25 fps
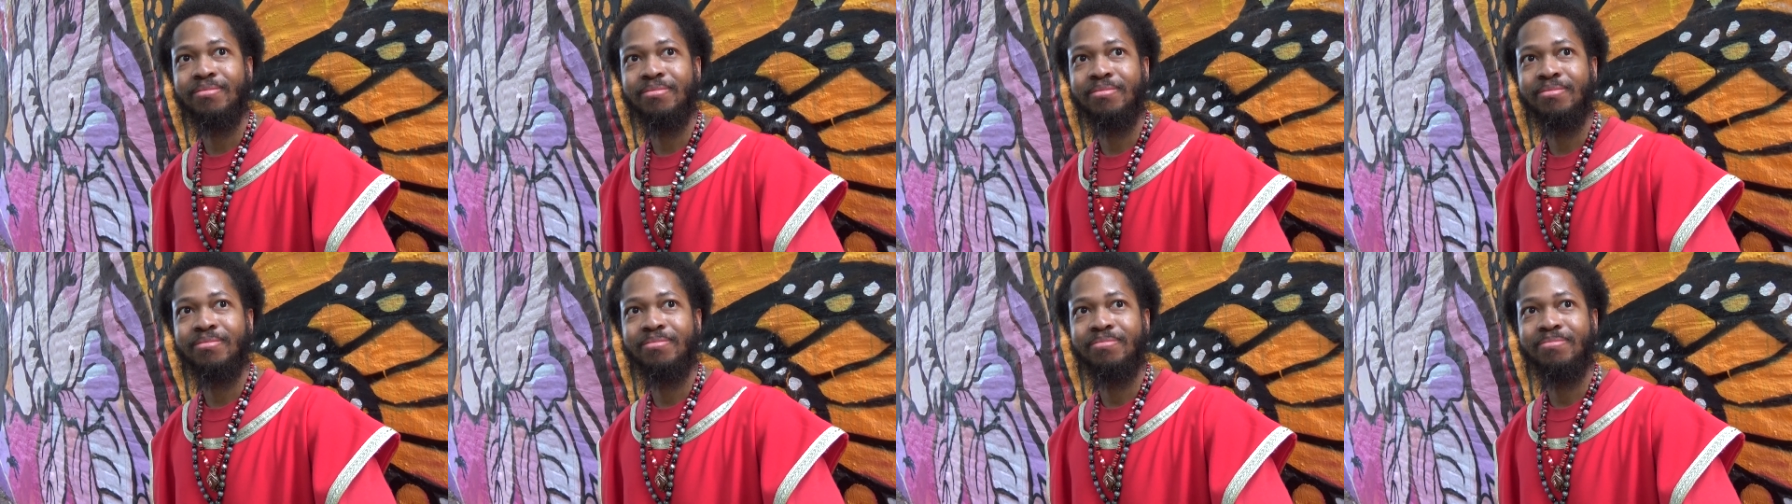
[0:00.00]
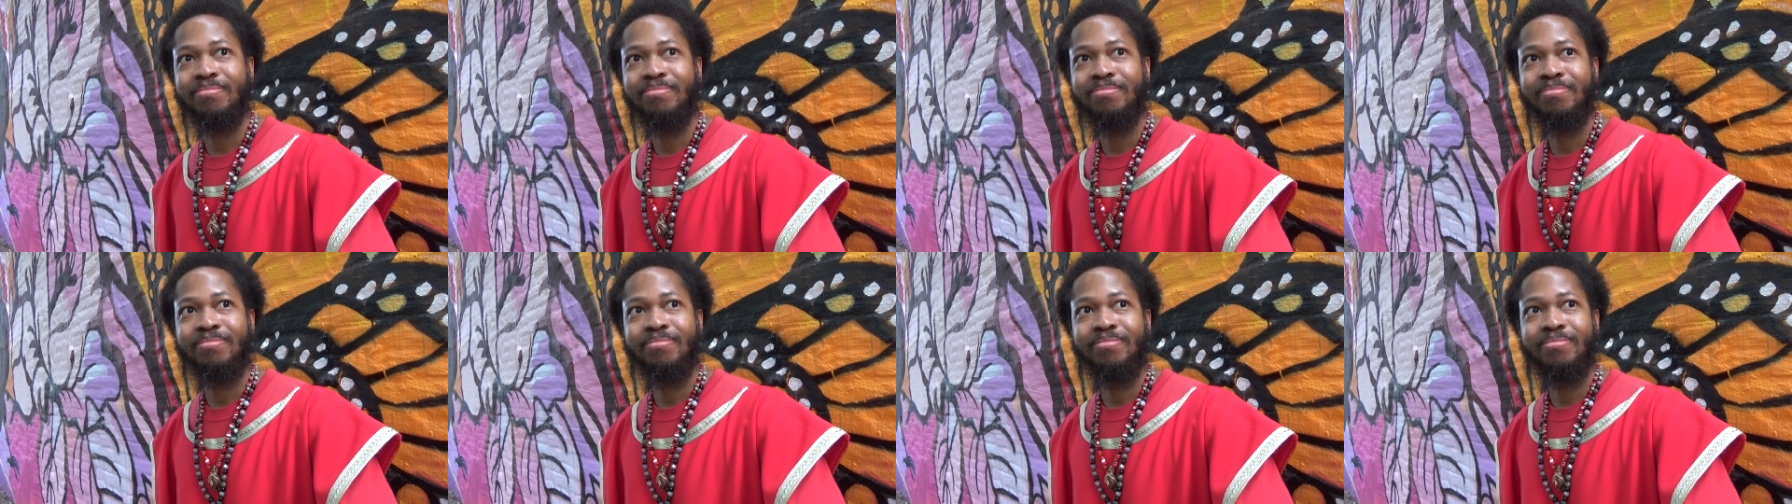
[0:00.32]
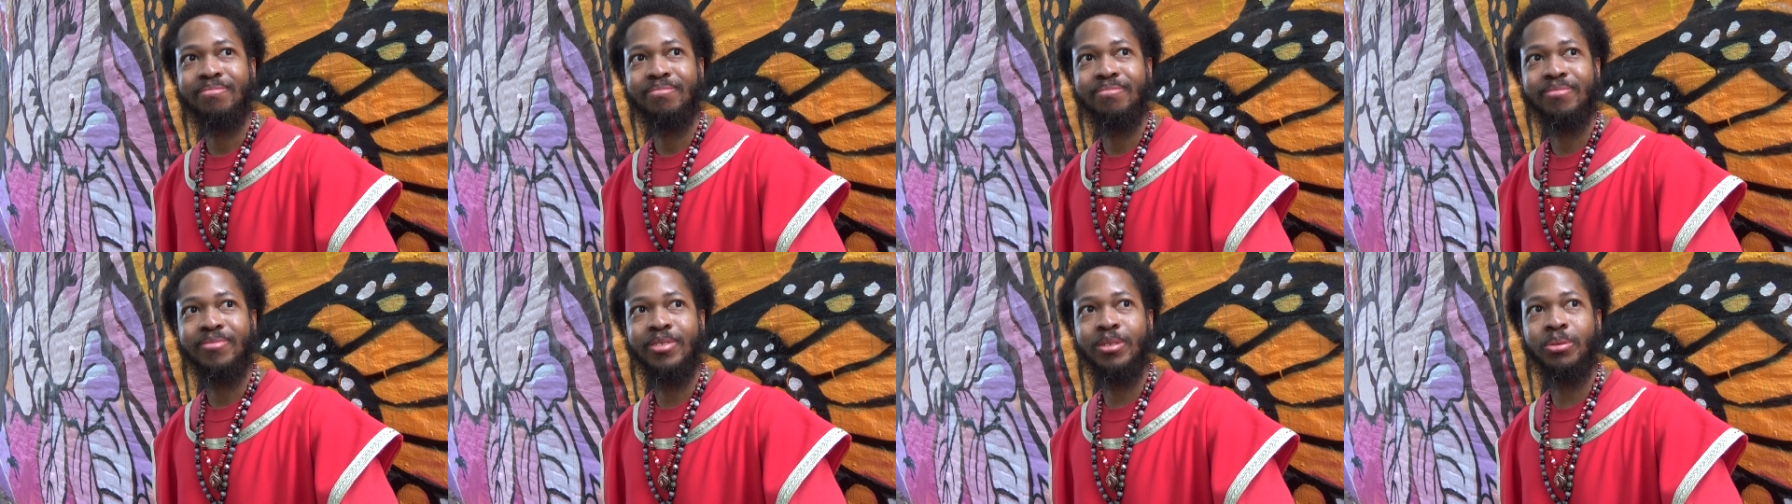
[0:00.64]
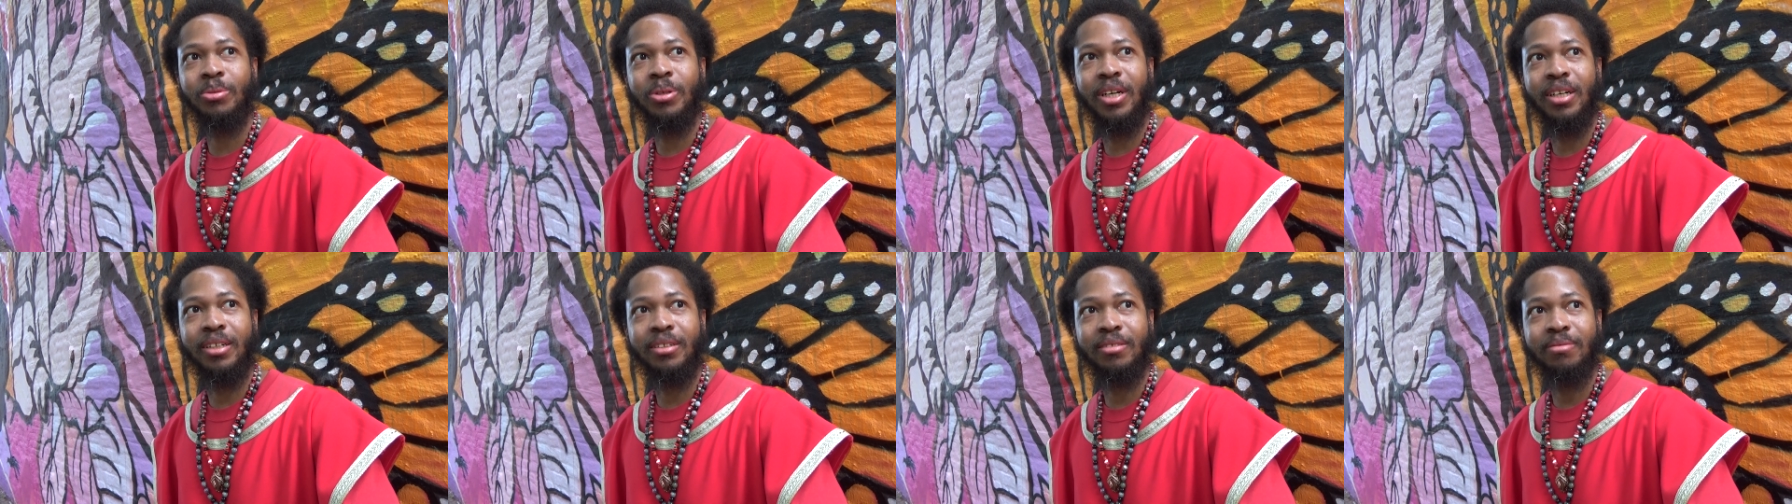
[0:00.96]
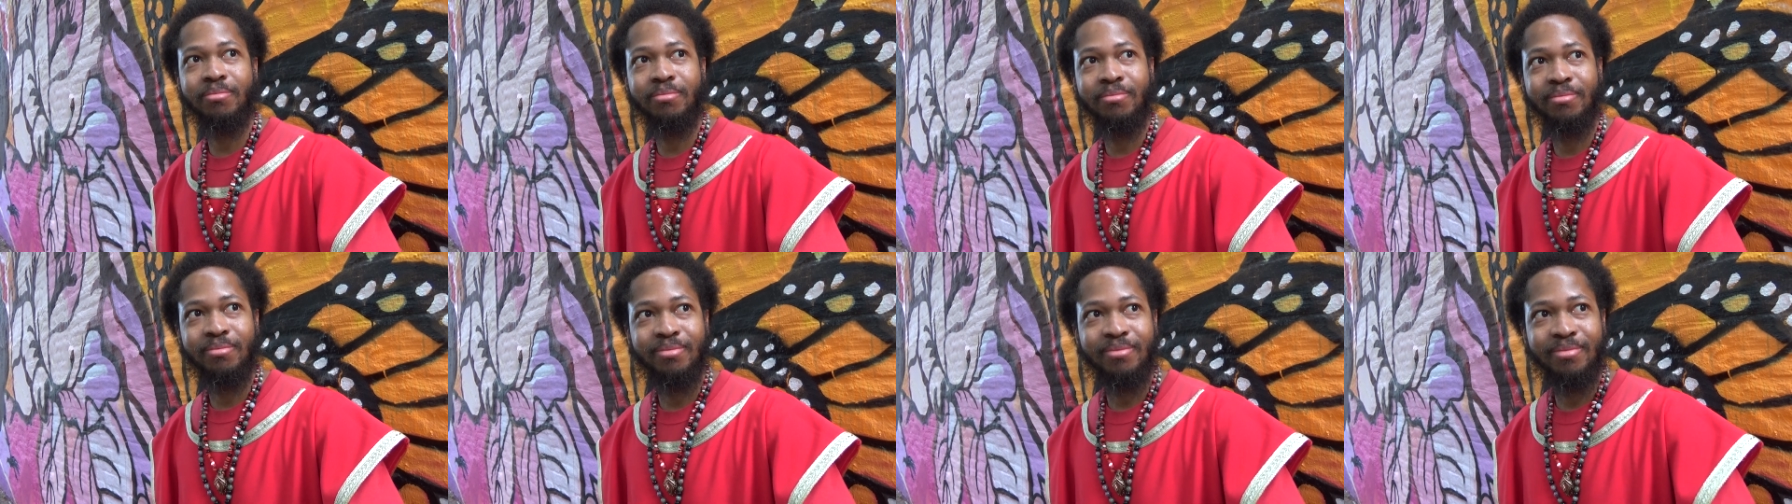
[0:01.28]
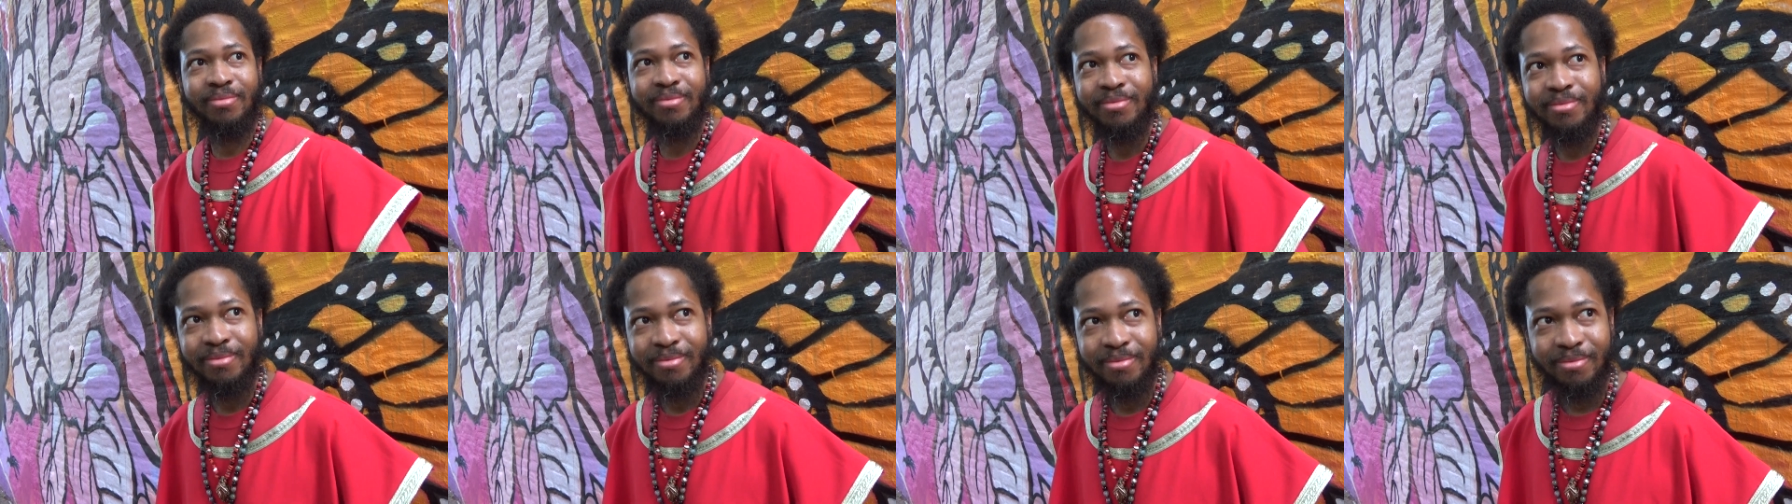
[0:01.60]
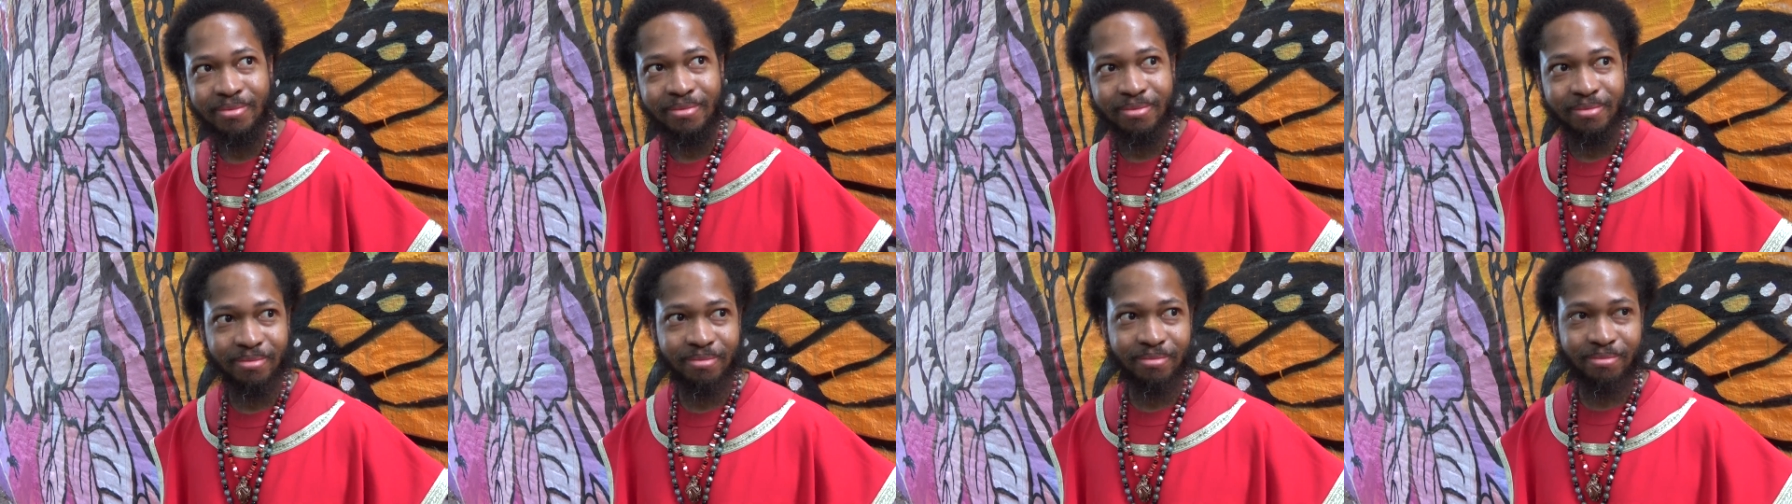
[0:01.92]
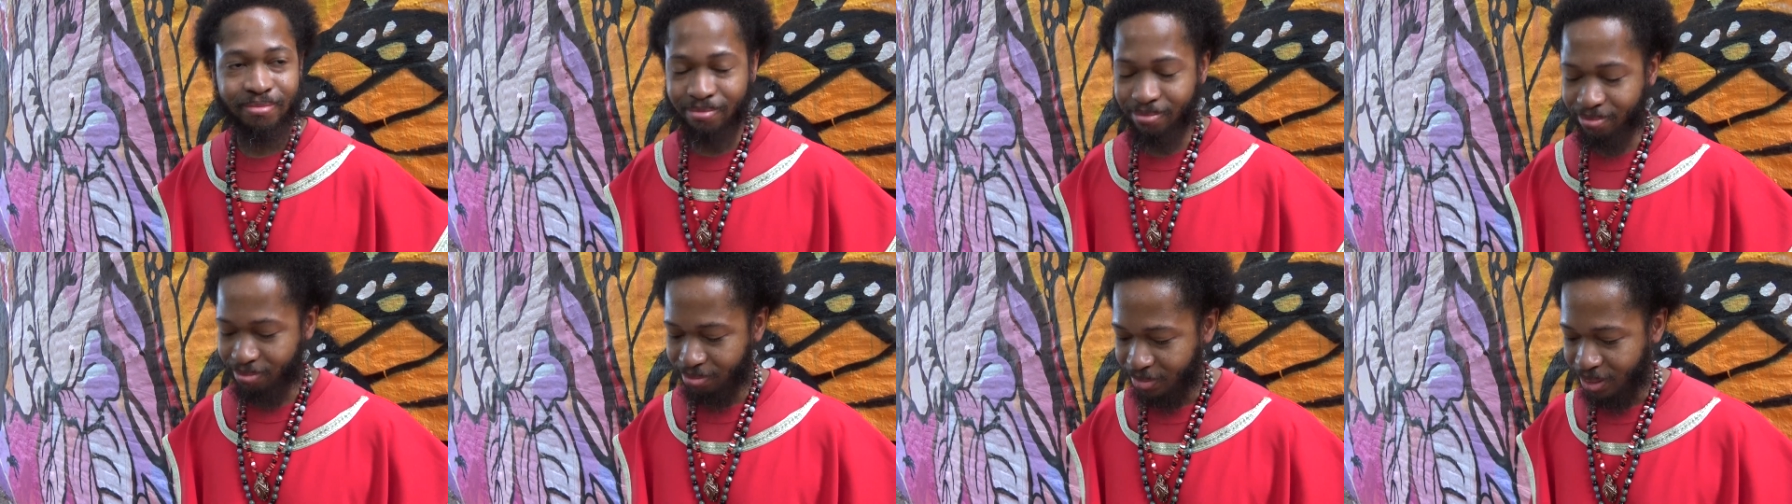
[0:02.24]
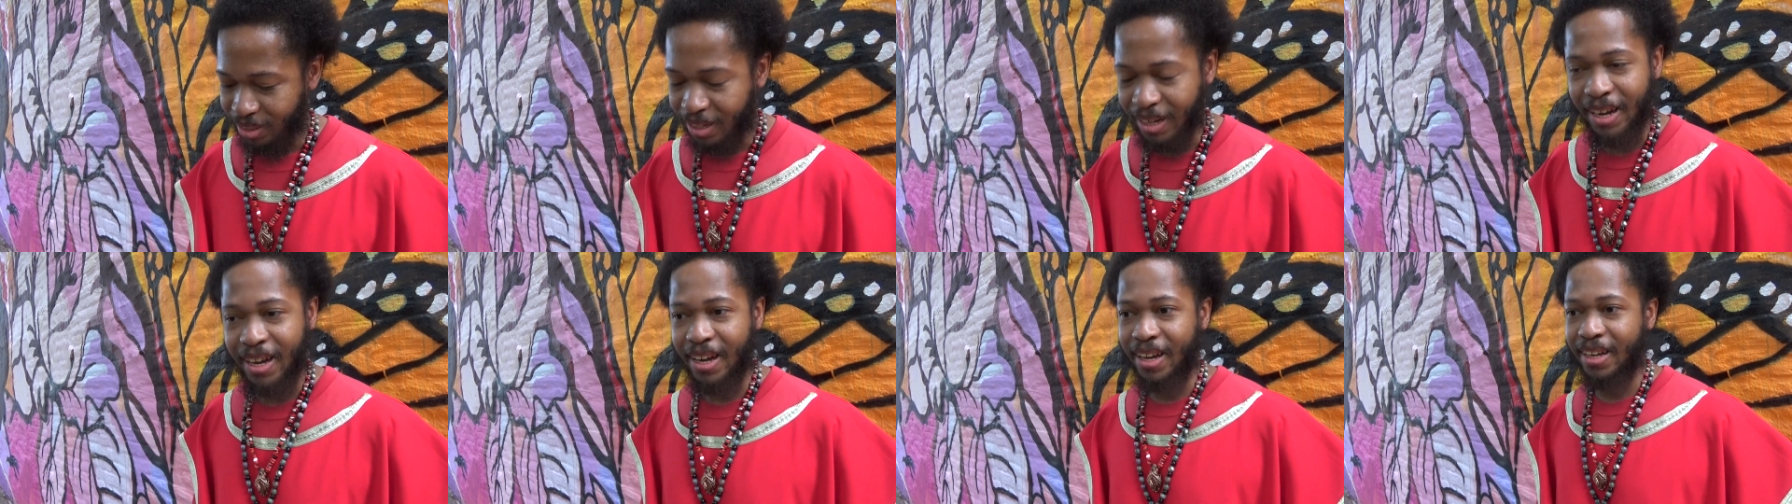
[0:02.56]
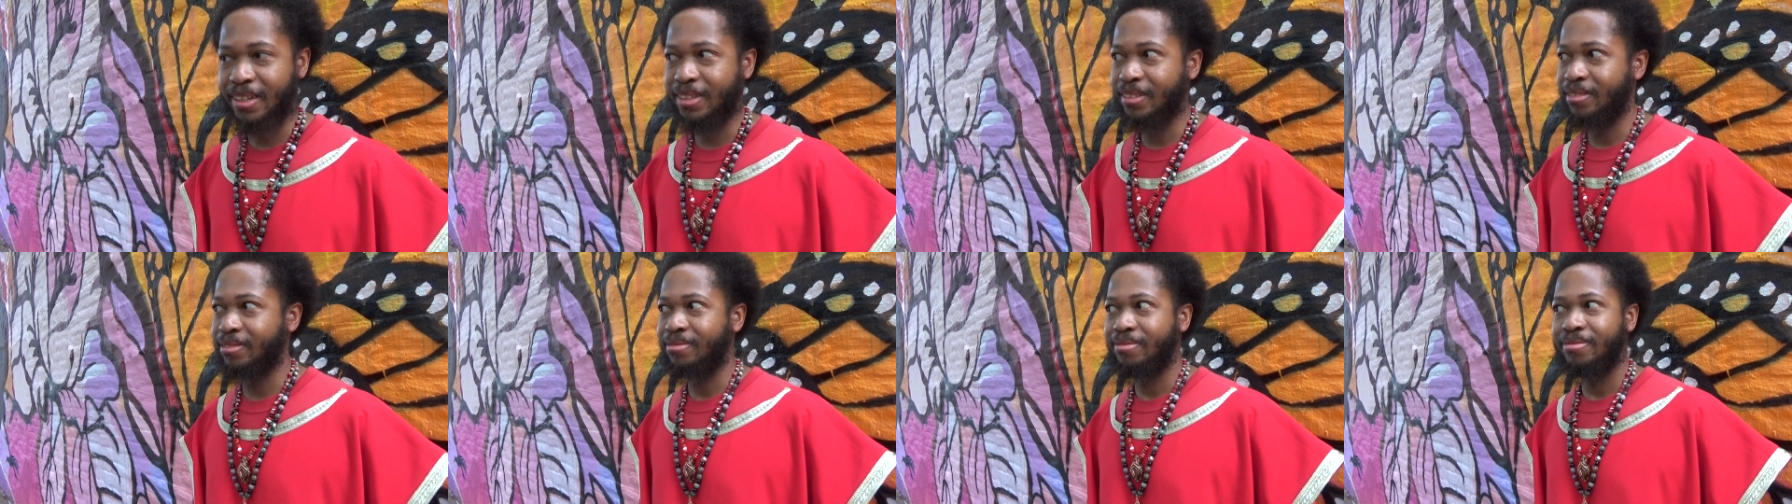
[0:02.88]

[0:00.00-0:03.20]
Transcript: Thank you. You're welcome. All right.